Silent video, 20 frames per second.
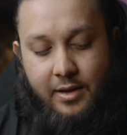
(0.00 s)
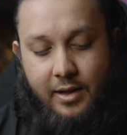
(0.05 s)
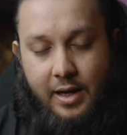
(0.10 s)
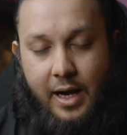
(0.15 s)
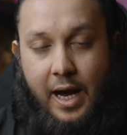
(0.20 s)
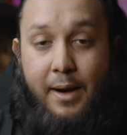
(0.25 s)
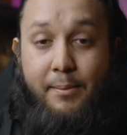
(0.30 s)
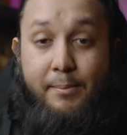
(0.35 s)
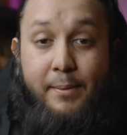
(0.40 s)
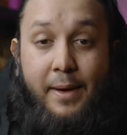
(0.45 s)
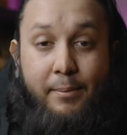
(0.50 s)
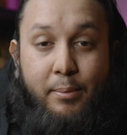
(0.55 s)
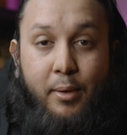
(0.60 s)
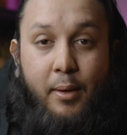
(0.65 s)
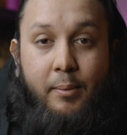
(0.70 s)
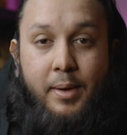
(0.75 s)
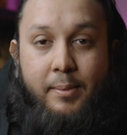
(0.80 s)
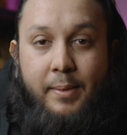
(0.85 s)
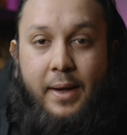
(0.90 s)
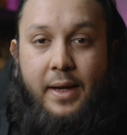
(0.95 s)
I'll
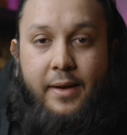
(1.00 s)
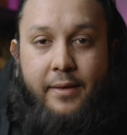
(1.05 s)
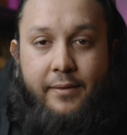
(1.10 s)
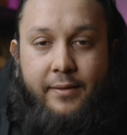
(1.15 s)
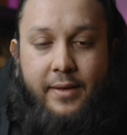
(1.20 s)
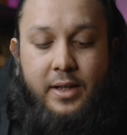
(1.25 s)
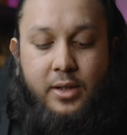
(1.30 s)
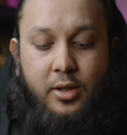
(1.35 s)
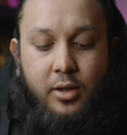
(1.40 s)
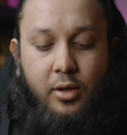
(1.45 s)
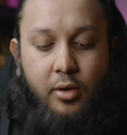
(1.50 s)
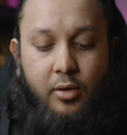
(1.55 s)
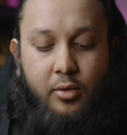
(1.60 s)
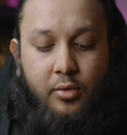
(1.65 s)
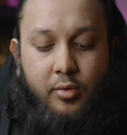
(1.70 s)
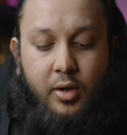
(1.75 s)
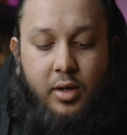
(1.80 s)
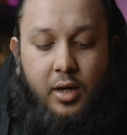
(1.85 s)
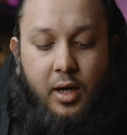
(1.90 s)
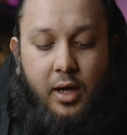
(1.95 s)
probably make a video
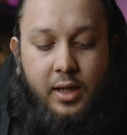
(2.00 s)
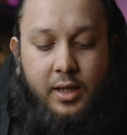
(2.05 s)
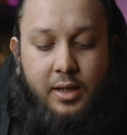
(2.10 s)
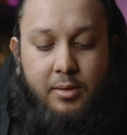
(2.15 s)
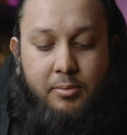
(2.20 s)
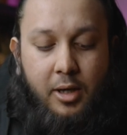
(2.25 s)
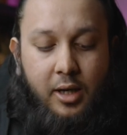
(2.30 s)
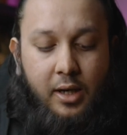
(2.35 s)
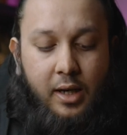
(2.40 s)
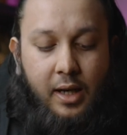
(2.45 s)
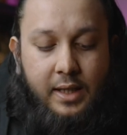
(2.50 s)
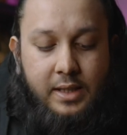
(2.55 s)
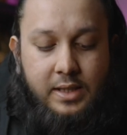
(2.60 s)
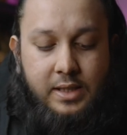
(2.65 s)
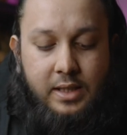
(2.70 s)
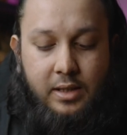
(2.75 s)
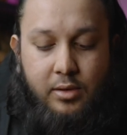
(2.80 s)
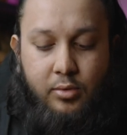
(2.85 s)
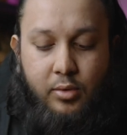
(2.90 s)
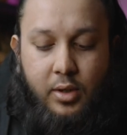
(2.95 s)
regarding my
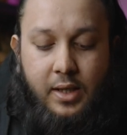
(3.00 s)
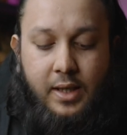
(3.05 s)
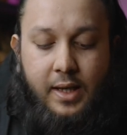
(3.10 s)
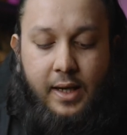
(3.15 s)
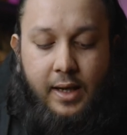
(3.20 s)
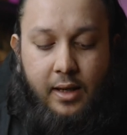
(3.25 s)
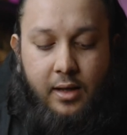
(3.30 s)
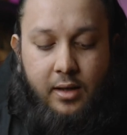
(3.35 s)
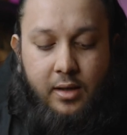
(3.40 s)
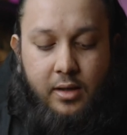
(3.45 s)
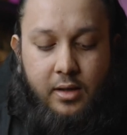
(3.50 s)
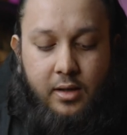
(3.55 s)
lighting one day.